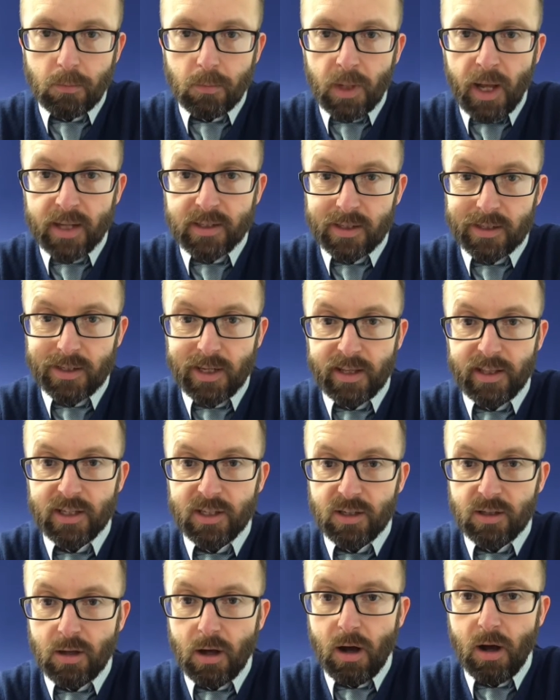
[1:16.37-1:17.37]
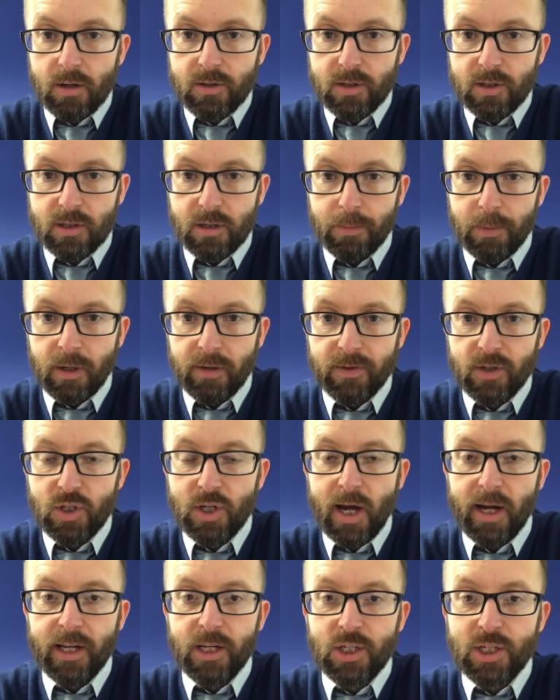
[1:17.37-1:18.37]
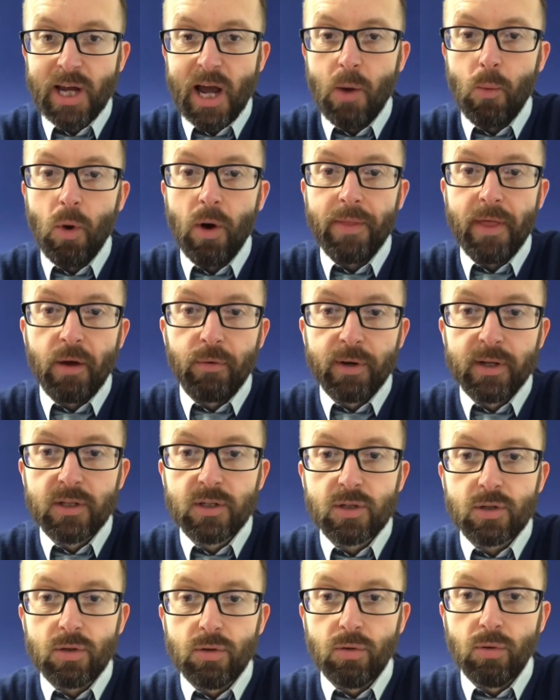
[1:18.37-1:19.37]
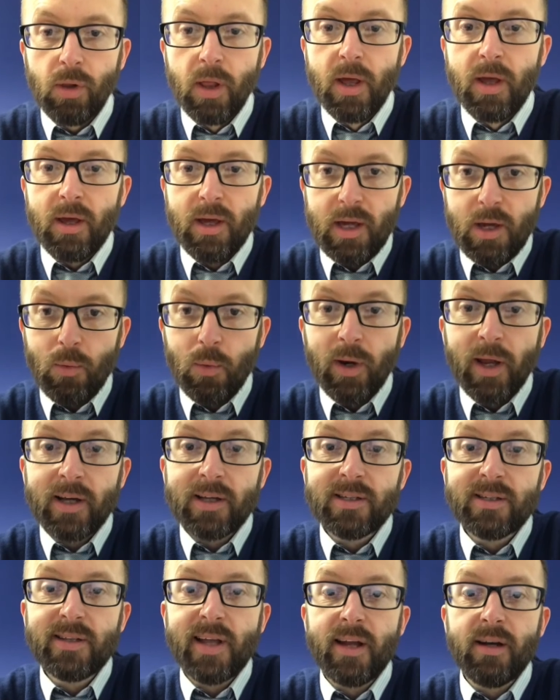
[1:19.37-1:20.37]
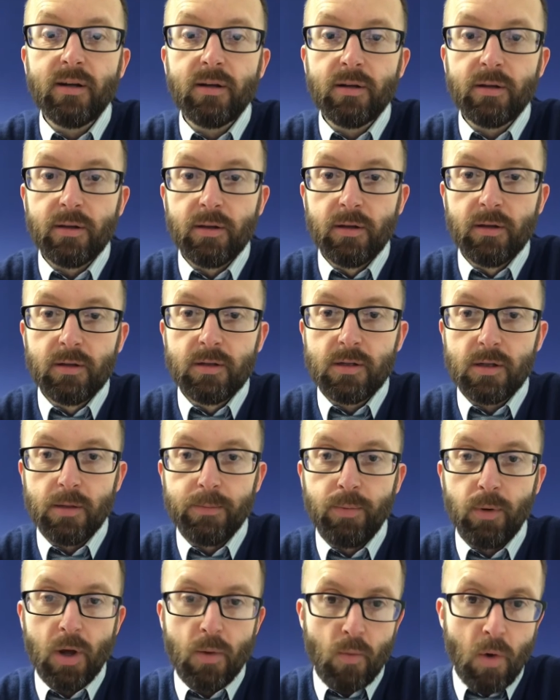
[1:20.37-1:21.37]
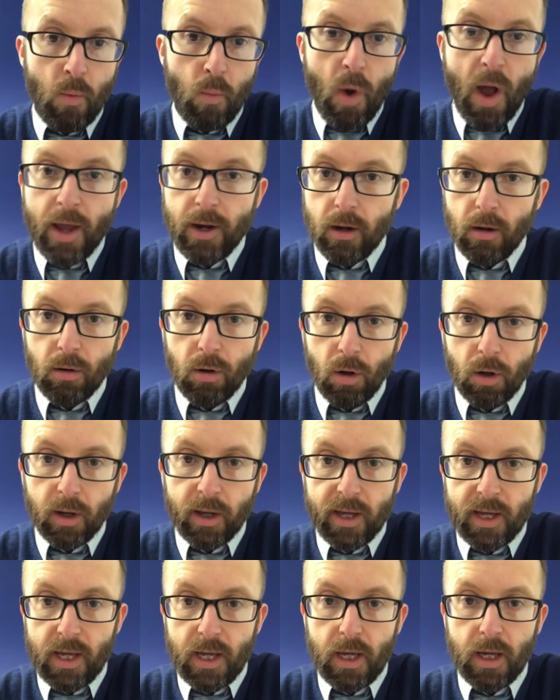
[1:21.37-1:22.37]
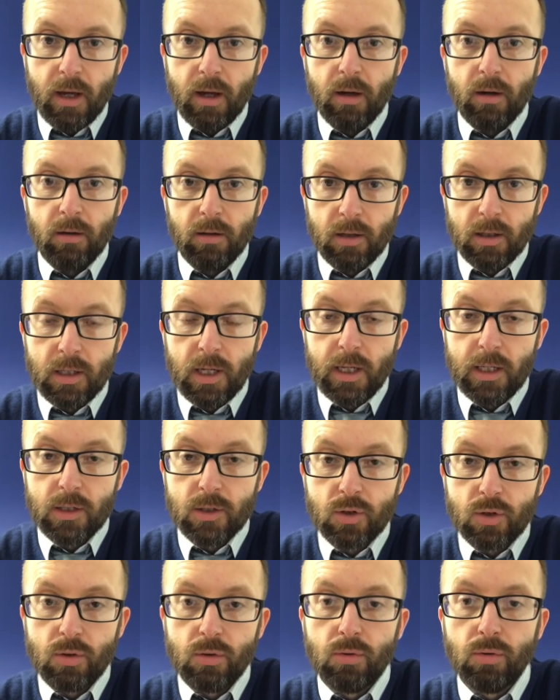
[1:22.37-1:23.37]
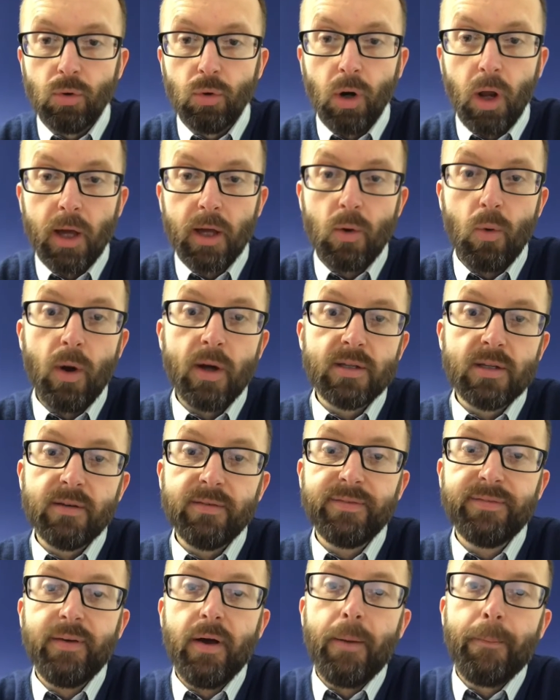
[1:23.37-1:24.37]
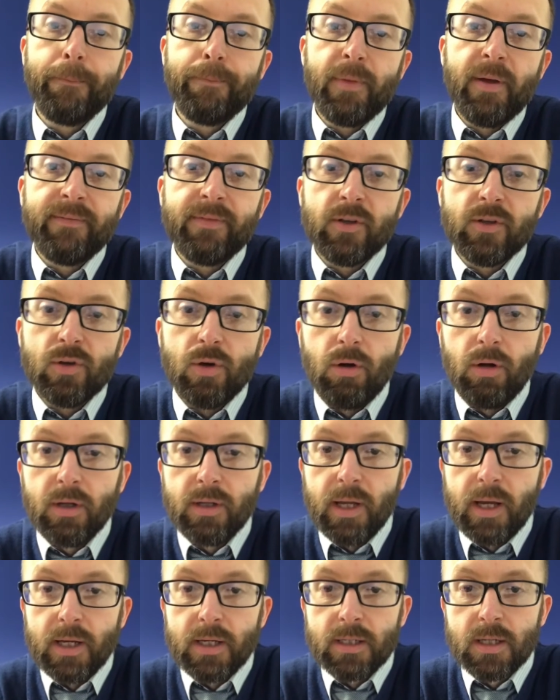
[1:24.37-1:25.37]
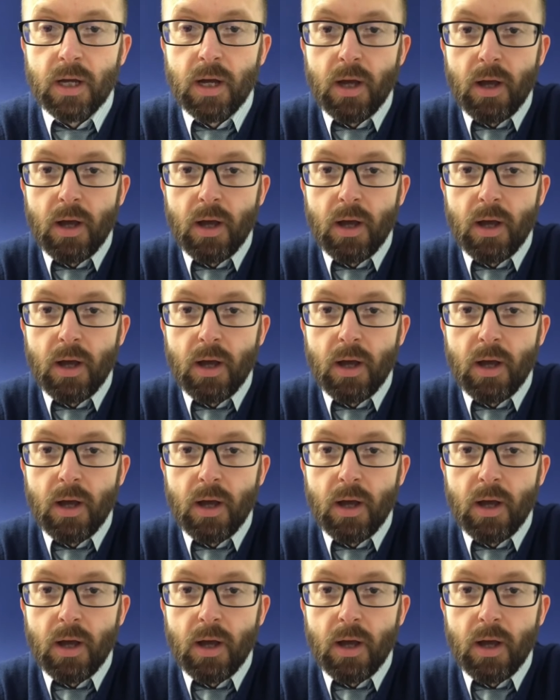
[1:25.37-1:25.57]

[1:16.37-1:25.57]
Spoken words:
As I say, this starts as a bit of a challenge now while they're in school. It will extend to the point when we're no longer here in school, or likewise if there's holidays.